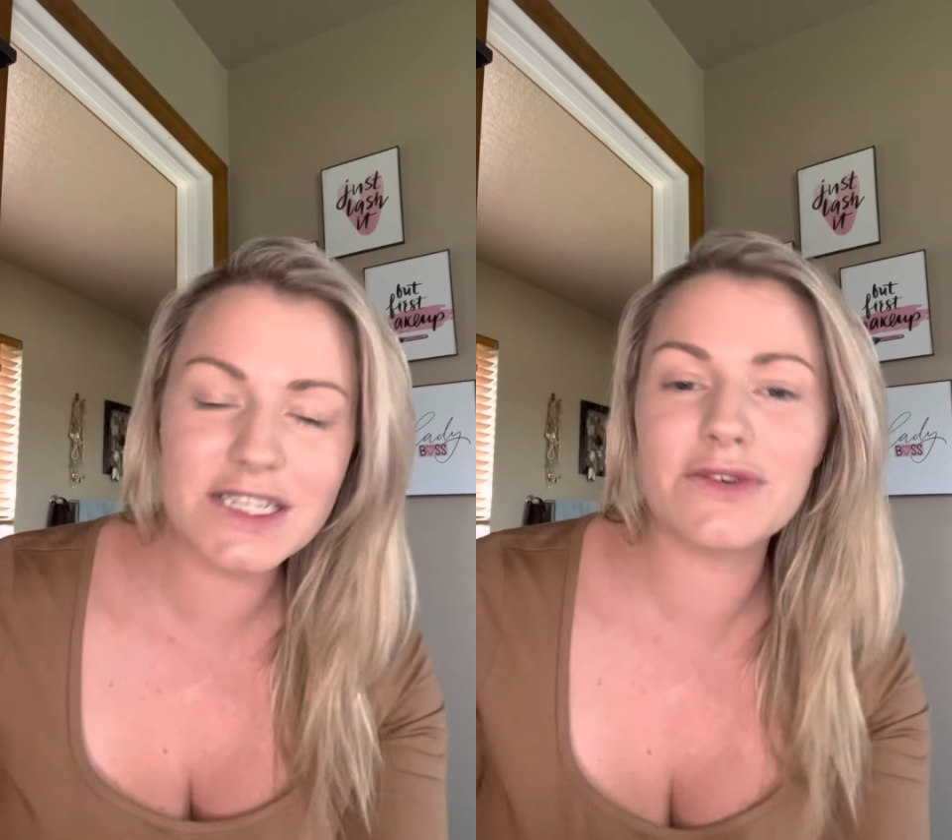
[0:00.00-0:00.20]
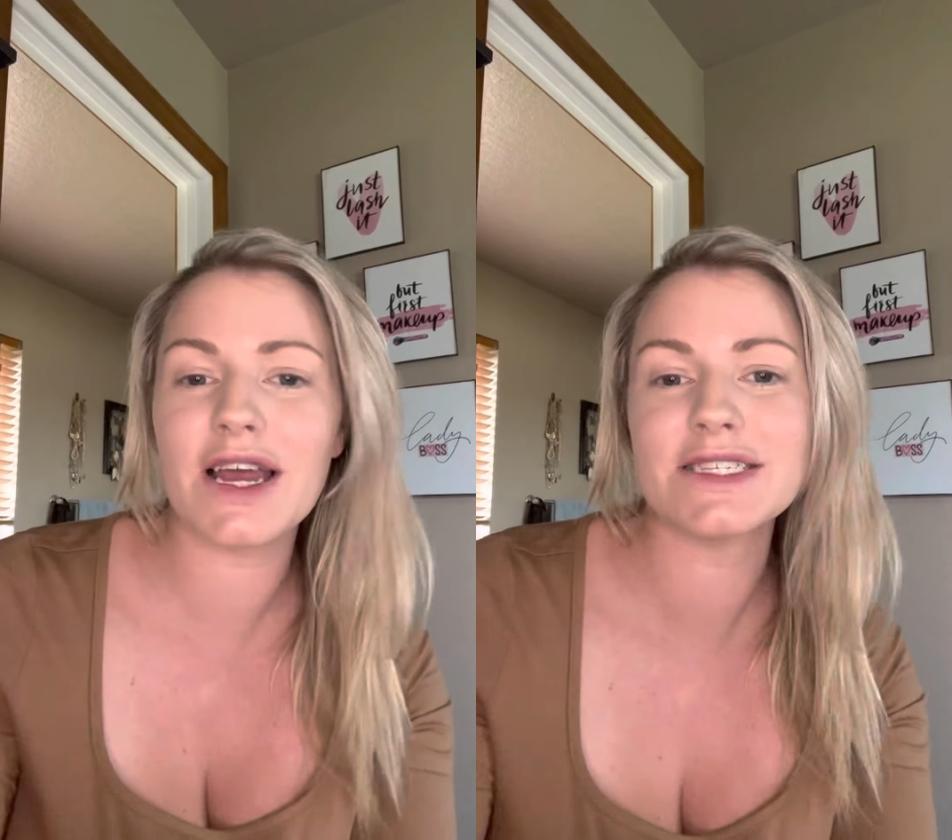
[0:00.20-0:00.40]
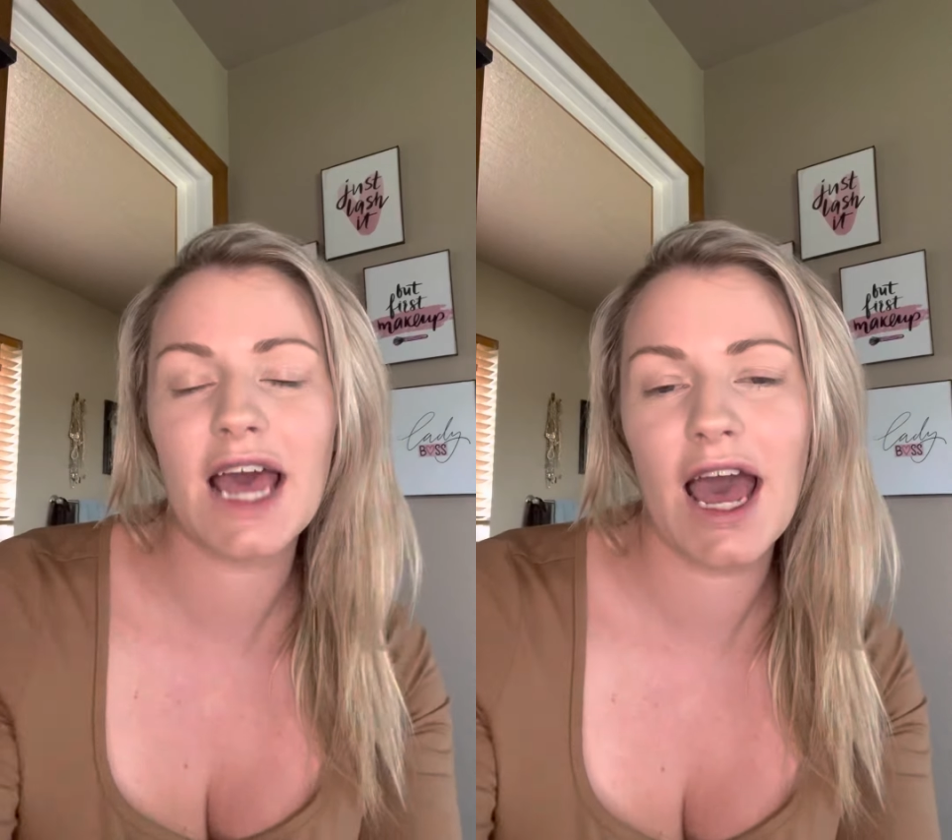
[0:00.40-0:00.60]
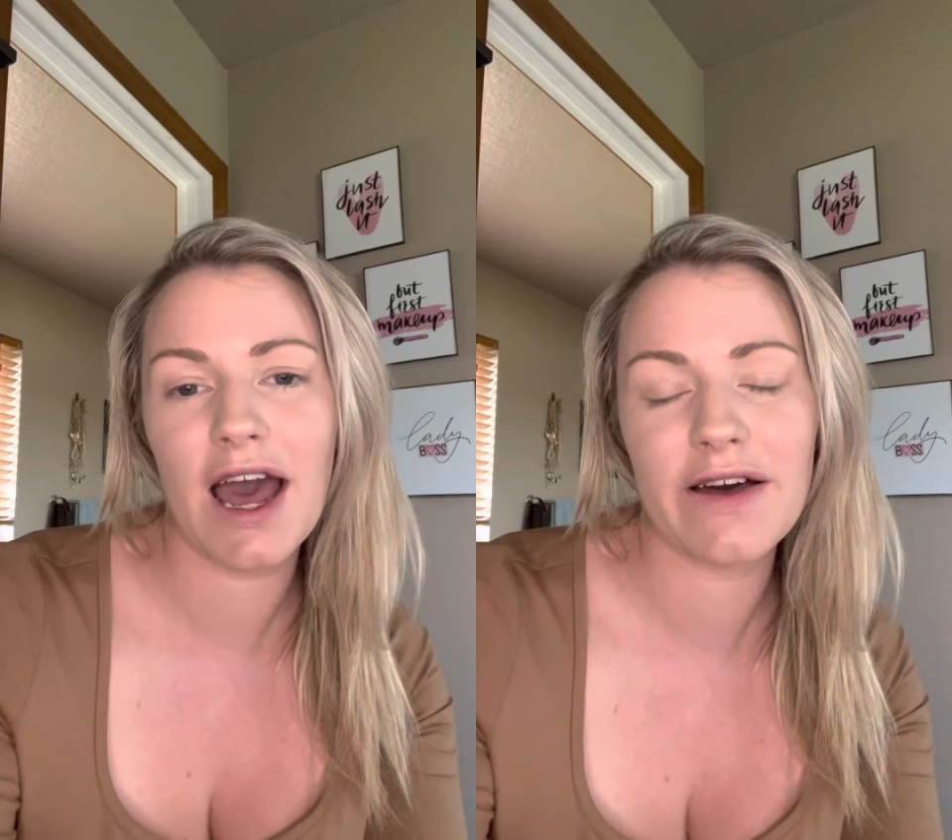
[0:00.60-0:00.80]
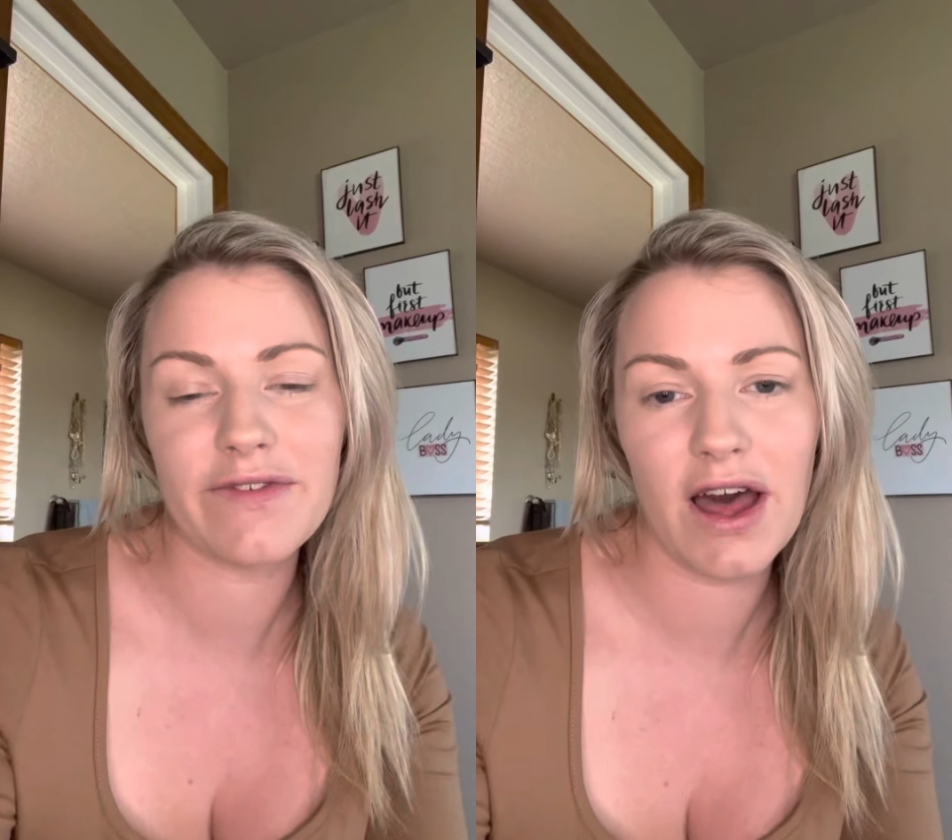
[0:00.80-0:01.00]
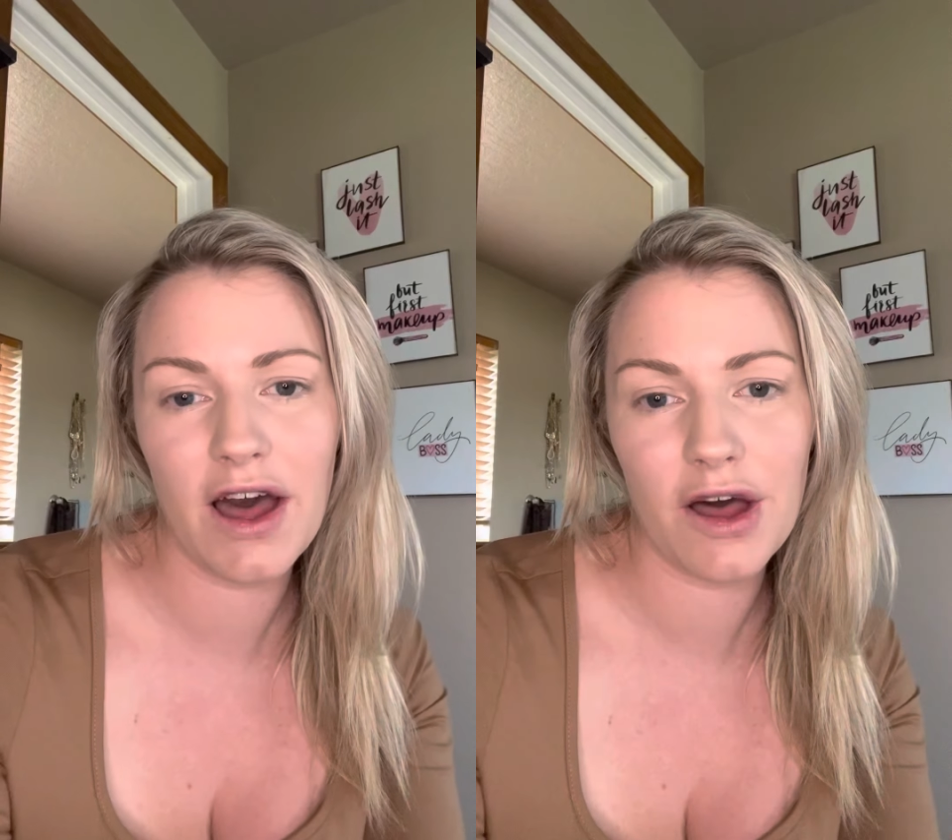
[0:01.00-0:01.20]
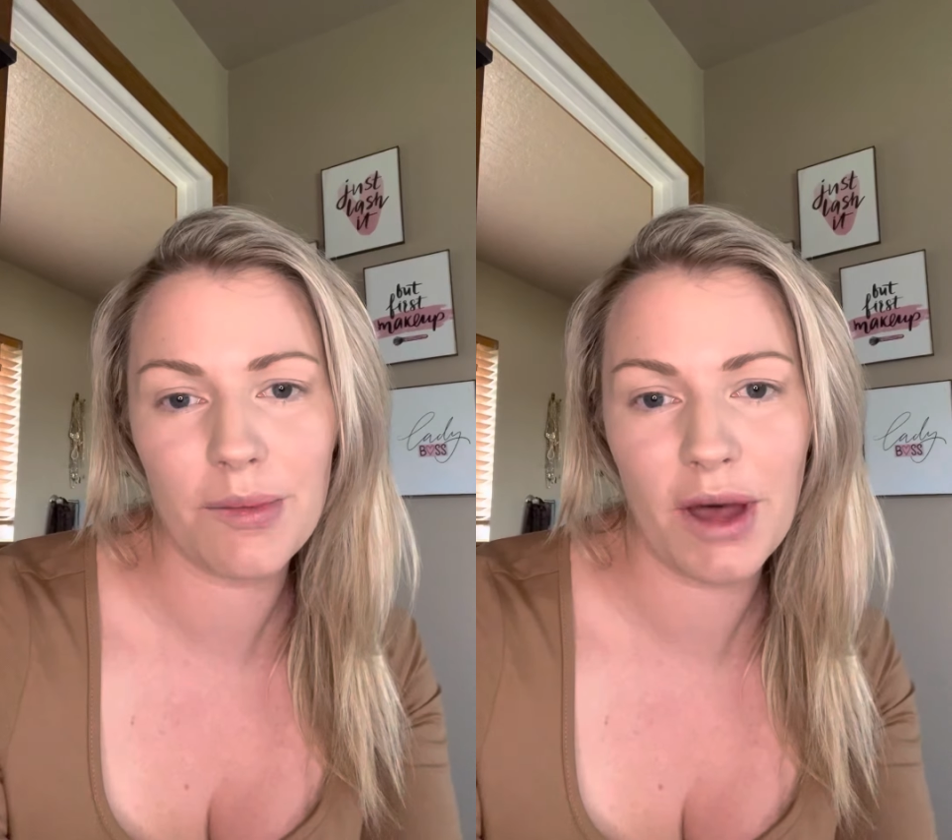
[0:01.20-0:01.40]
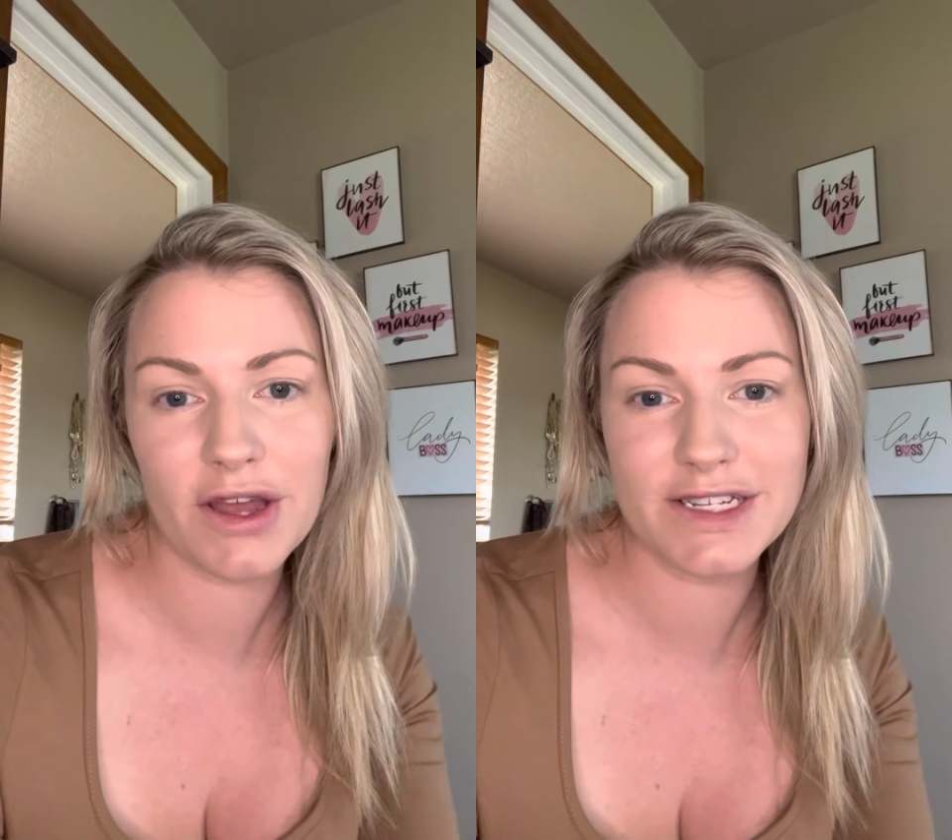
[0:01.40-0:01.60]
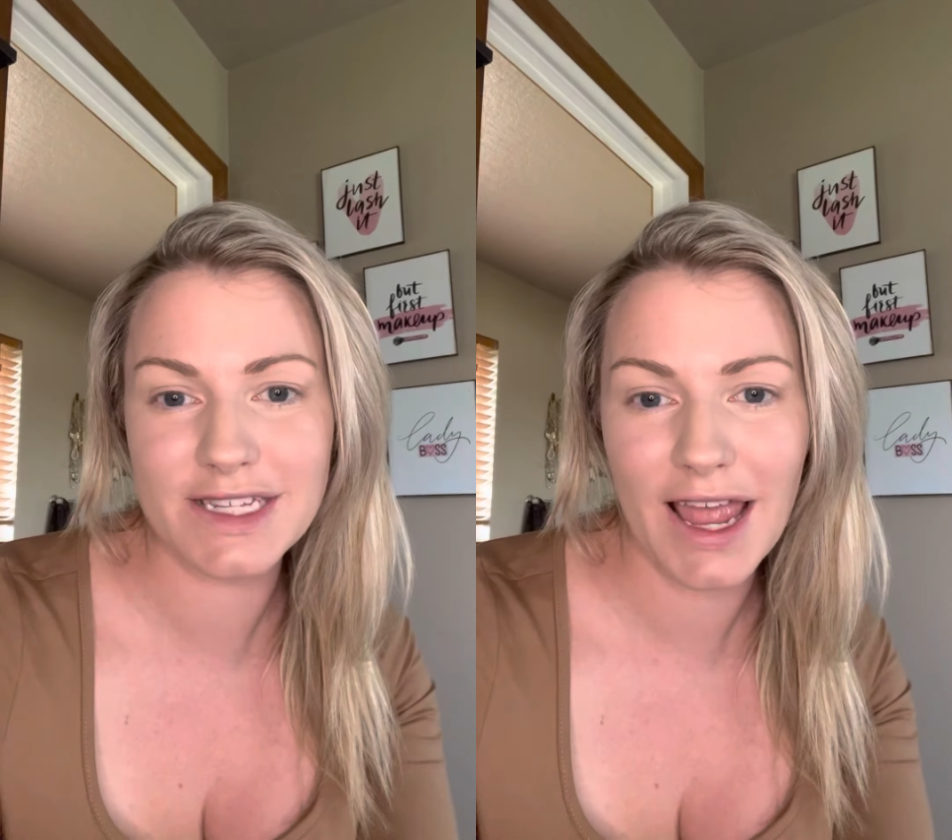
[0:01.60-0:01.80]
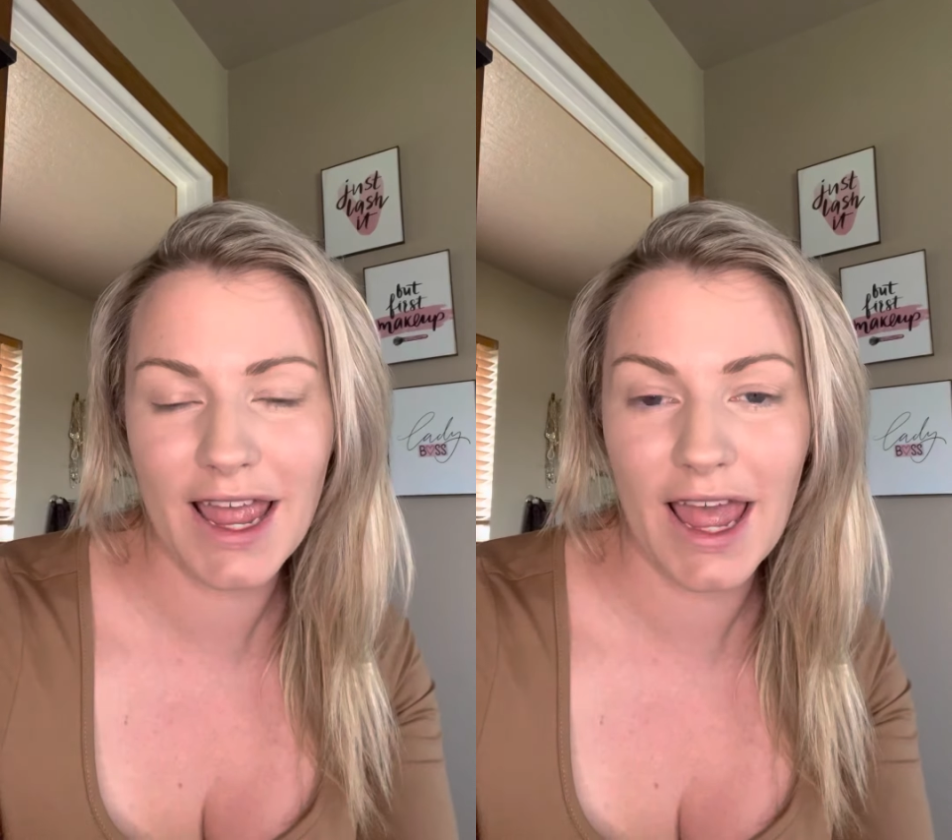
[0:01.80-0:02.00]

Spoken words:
you guys have a good day,